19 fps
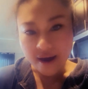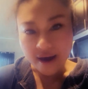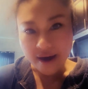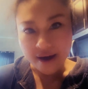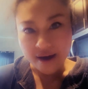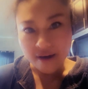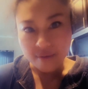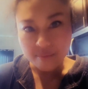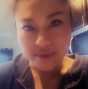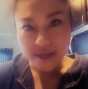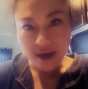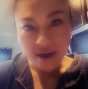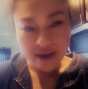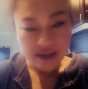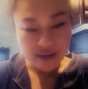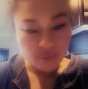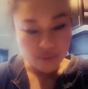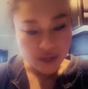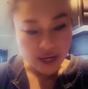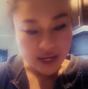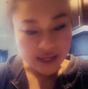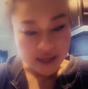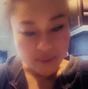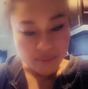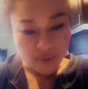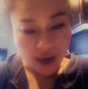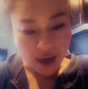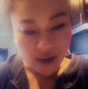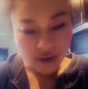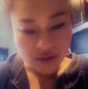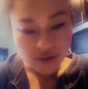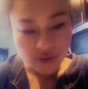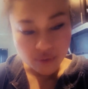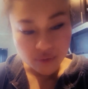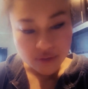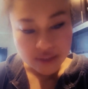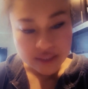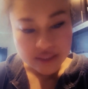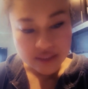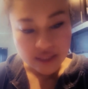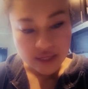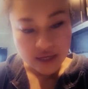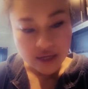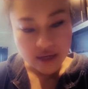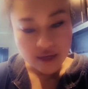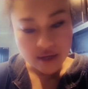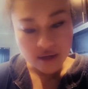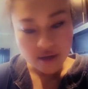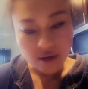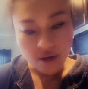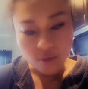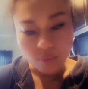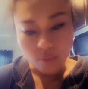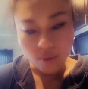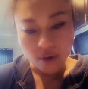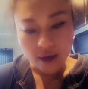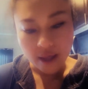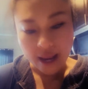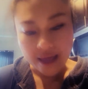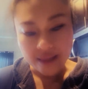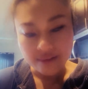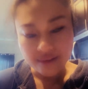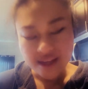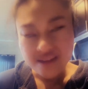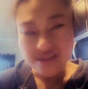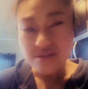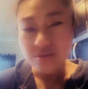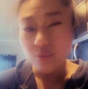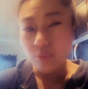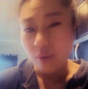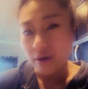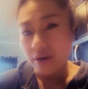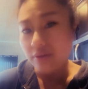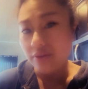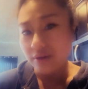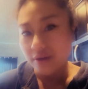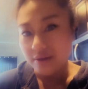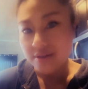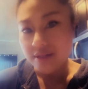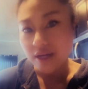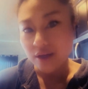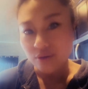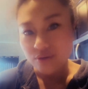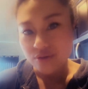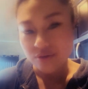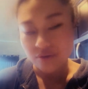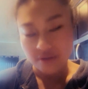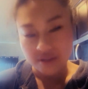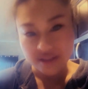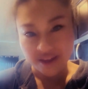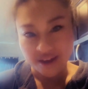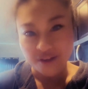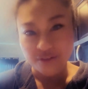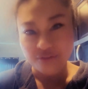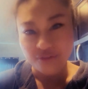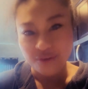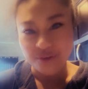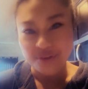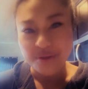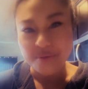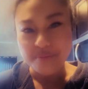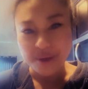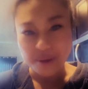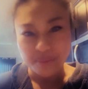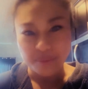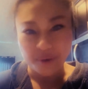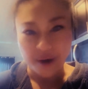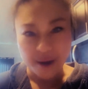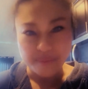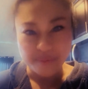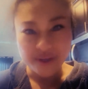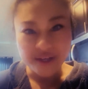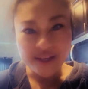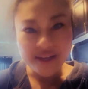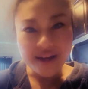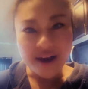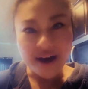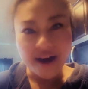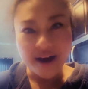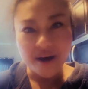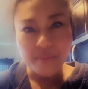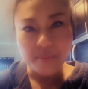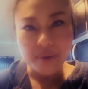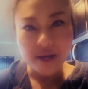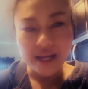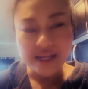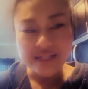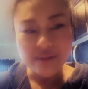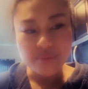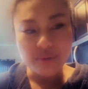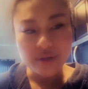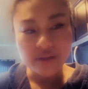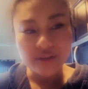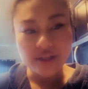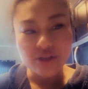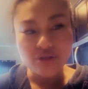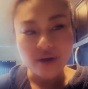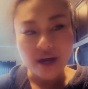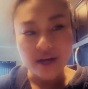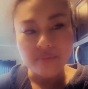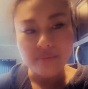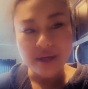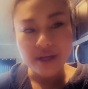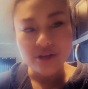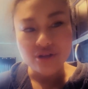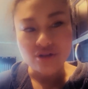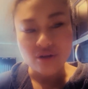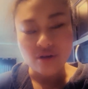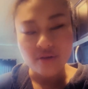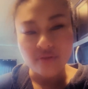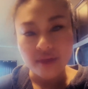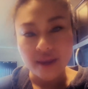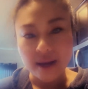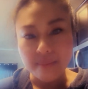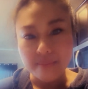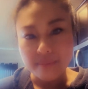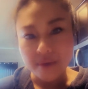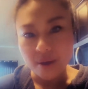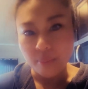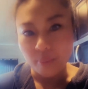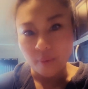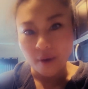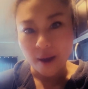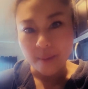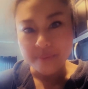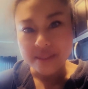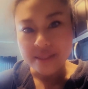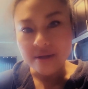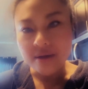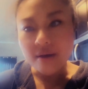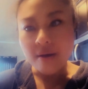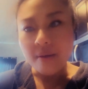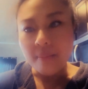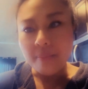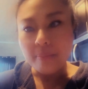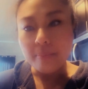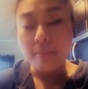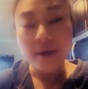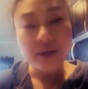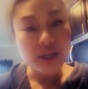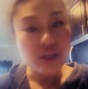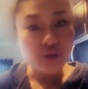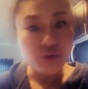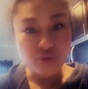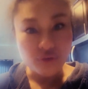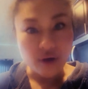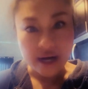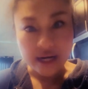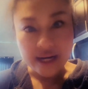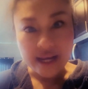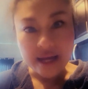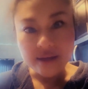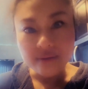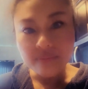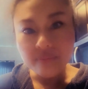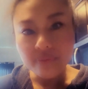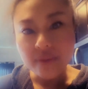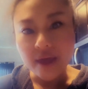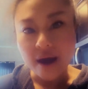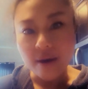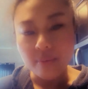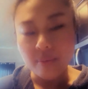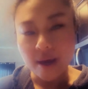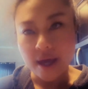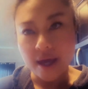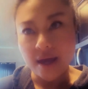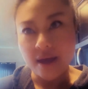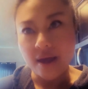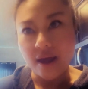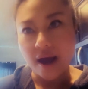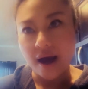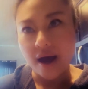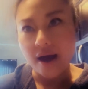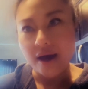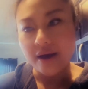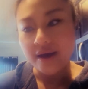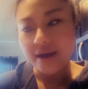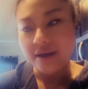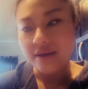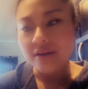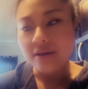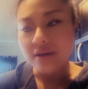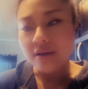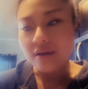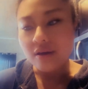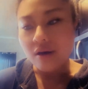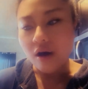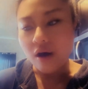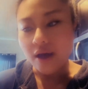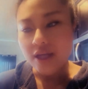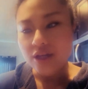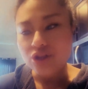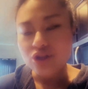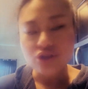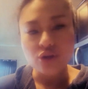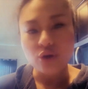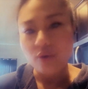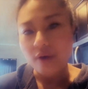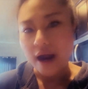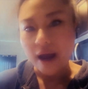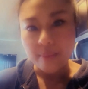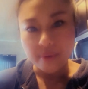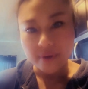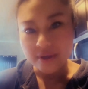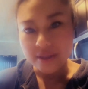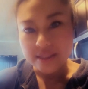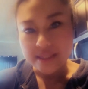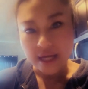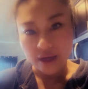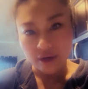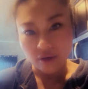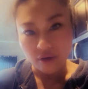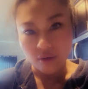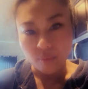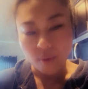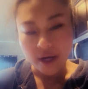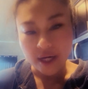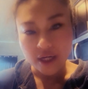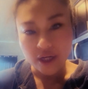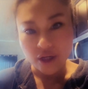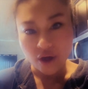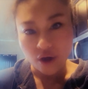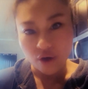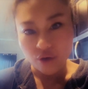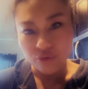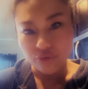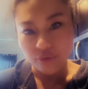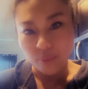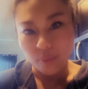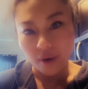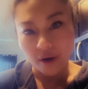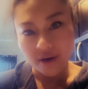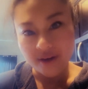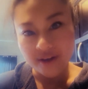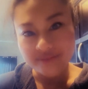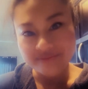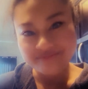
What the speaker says: And when I get back, you'll see what at least one of the containers looks like for the meal prep. But I typically try to make sure that I'm meal prepped Monday through Friday. That way I can just grab a container ready to go for work.